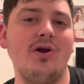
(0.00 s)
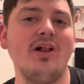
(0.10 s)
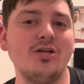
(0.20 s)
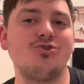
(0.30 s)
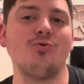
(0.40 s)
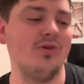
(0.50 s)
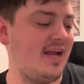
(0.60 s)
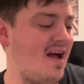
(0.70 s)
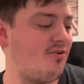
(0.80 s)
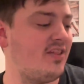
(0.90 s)

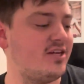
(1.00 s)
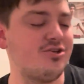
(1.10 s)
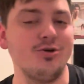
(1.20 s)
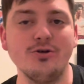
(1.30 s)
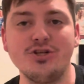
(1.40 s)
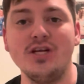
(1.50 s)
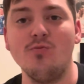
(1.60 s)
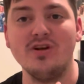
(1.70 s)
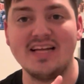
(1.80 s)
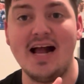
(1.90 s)
shortly after that Shu-Chi
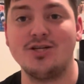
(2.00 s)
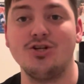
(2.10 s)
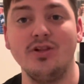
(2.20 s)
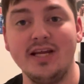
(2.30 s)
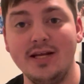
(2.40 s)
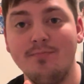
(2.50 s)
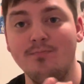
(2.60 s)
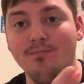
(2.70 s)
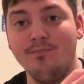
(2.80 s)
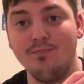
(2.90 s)
was actually
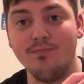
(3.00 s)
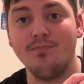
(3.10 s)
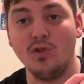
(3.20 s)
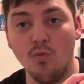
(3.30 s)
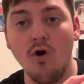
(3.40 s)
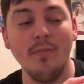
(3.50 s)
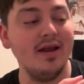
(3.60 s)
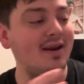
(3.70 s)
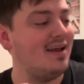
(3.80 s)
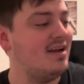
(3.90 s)
the
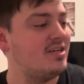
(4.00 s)
woman.